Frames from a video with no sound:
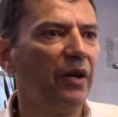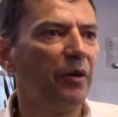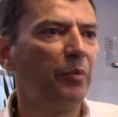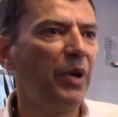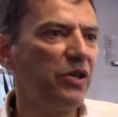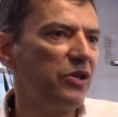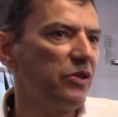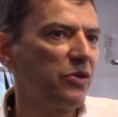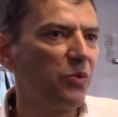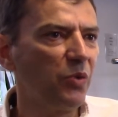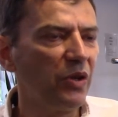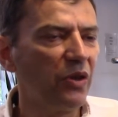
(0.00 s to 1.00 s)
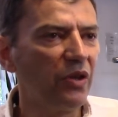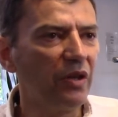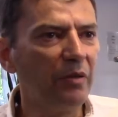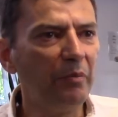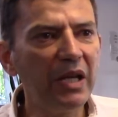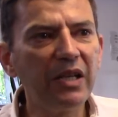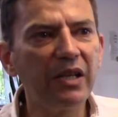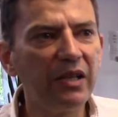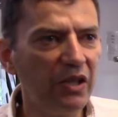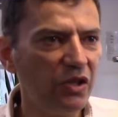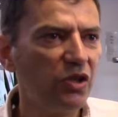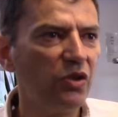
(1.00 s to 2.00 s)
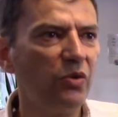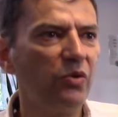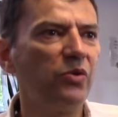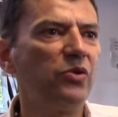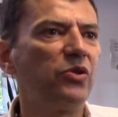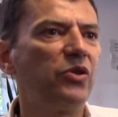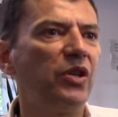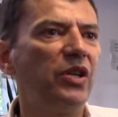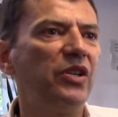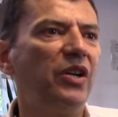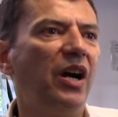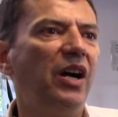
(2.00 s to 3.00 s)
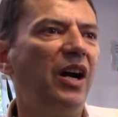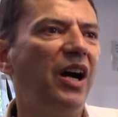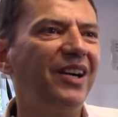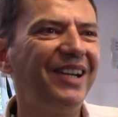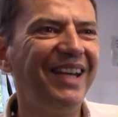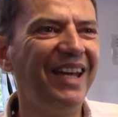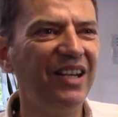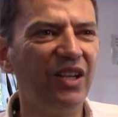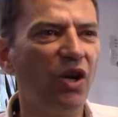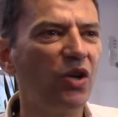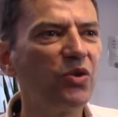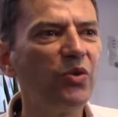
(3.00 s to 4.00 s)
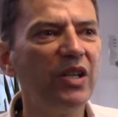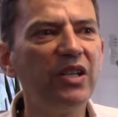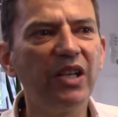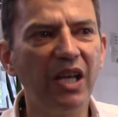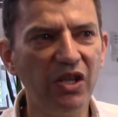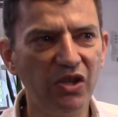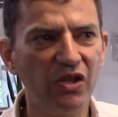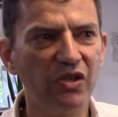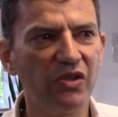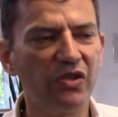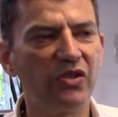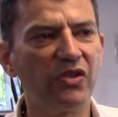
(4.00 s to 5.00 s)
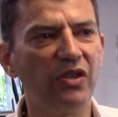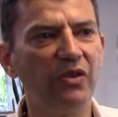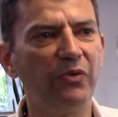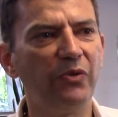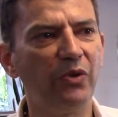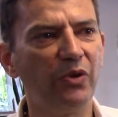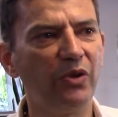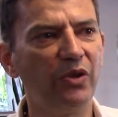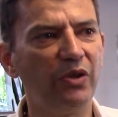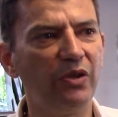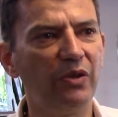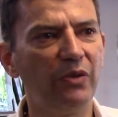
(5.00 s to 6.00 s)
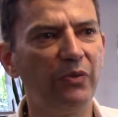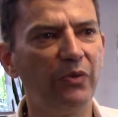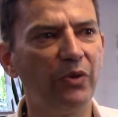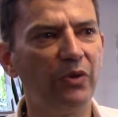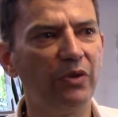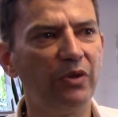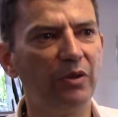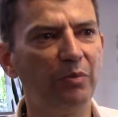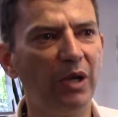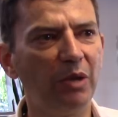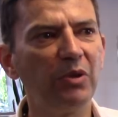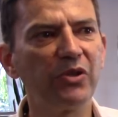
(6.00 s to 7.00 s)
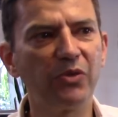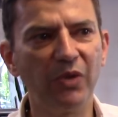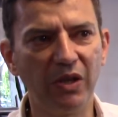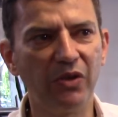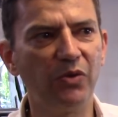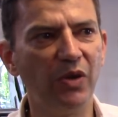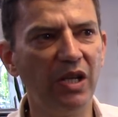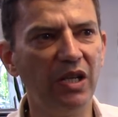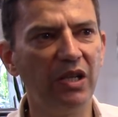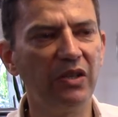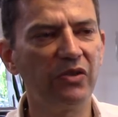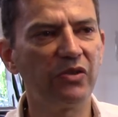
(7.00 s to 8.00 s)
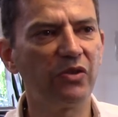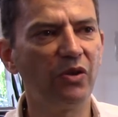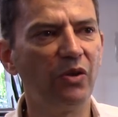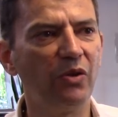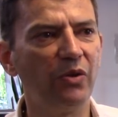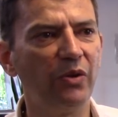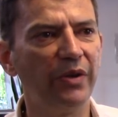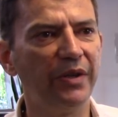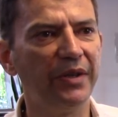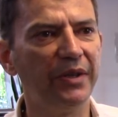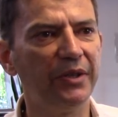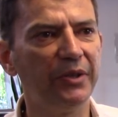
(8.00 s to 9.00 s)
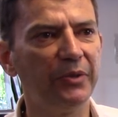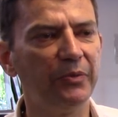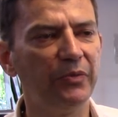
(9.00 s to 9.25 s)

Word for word: patients with uh, medical issues. There are hardly any contraindications uh, for for uh, barbell strength training. So uh,